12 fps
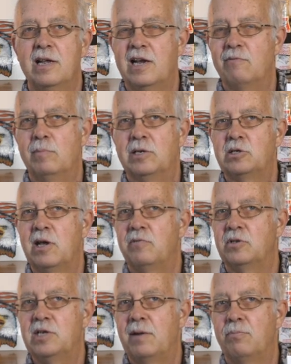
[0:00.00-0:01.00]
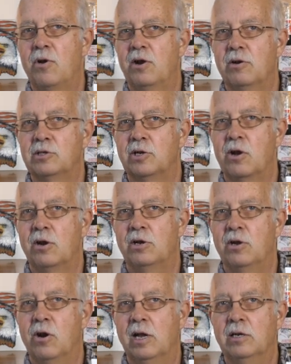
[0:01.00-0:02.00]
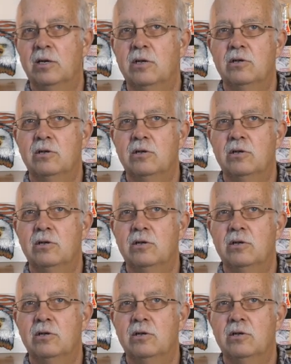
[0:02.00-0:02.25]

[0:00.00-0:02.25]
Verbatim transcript: 11 by 17 printer isn't going to do it.